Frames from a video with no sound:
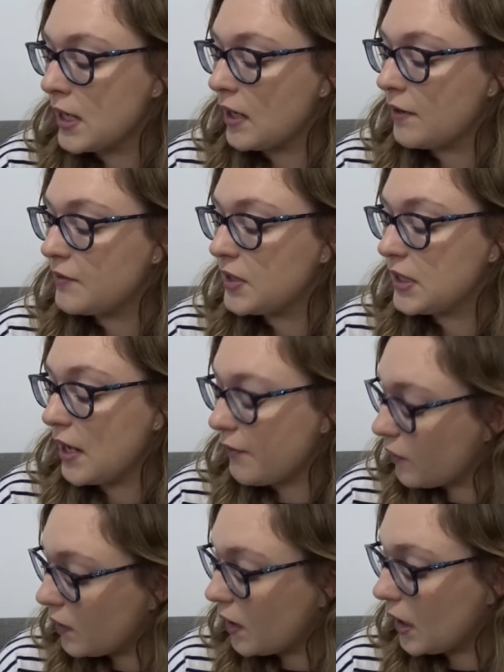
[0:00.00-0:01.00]
and I
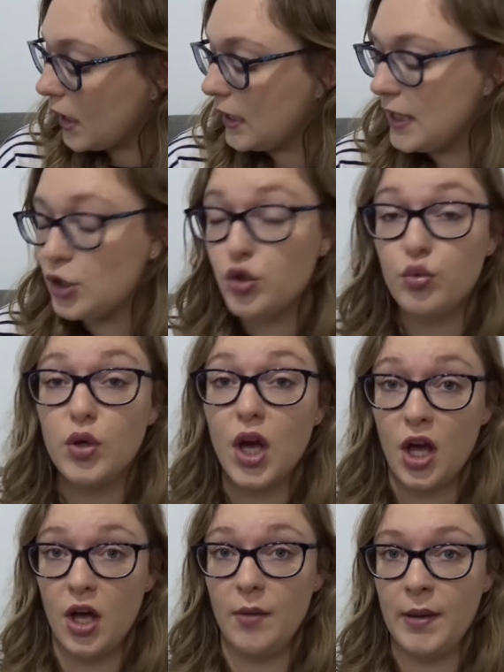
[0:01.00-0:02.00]
definitely need to
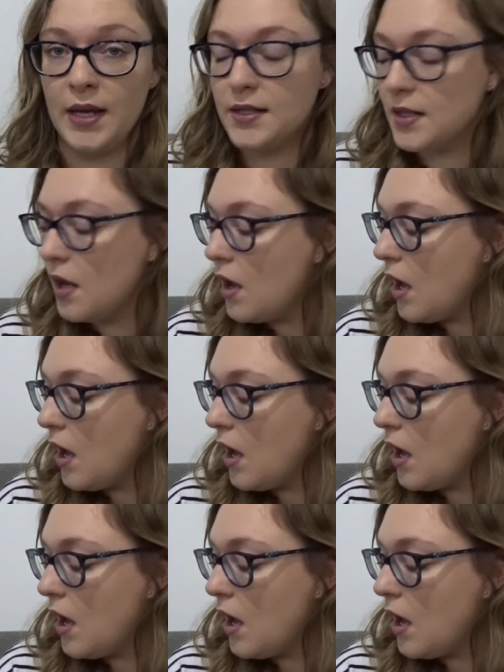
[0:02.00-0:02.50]
curb it.